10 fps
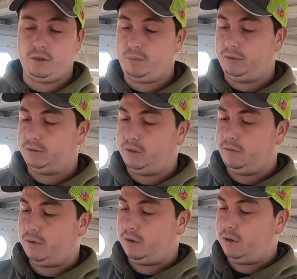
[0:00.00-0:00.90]
crimping
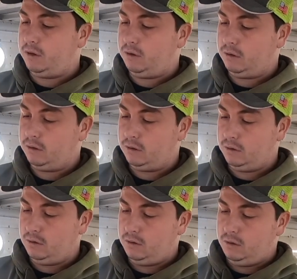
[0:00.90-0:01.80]
sleeve on here.
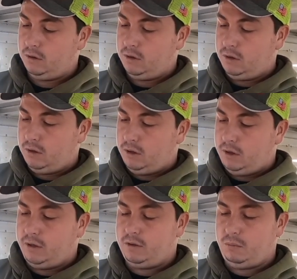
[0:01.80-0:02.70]

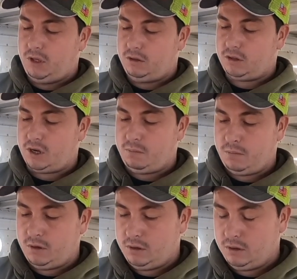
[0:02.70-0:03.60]
In the meantime,